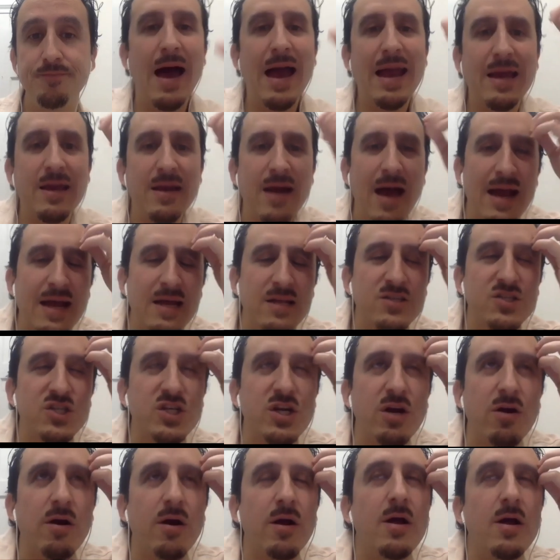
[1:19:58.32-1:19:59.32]
I can
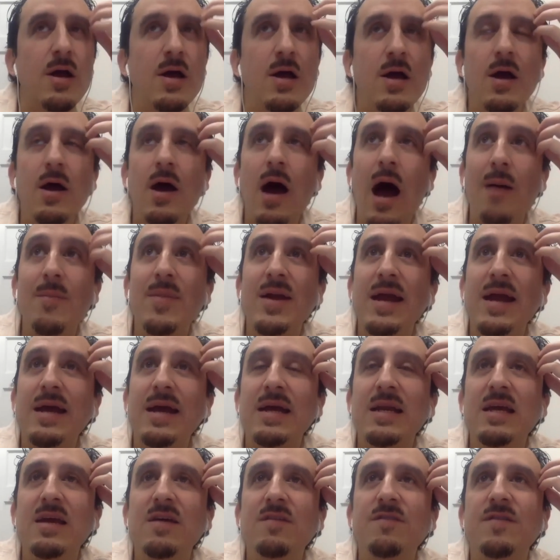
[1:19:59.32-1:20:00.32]
share it. I mean, I
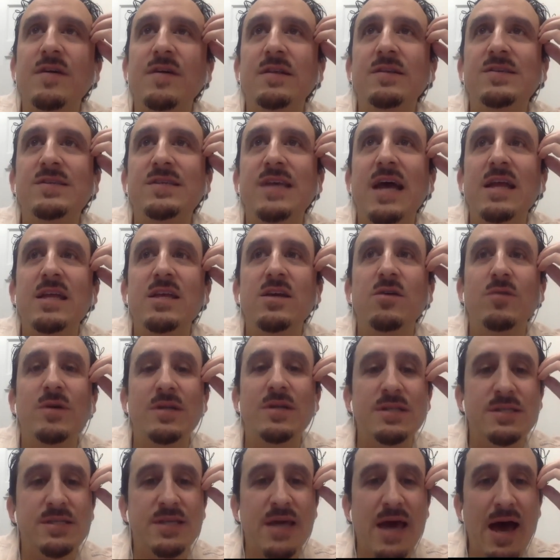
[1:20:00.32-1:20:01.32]
can even send you a
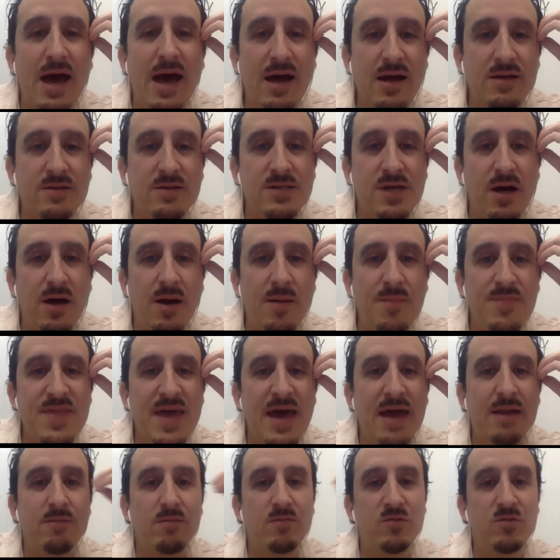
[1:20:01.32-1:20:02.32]
deck, Tom,
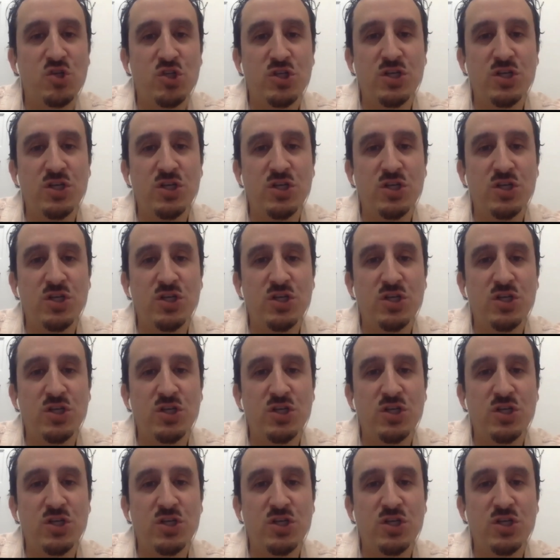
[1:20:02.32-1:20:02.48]
that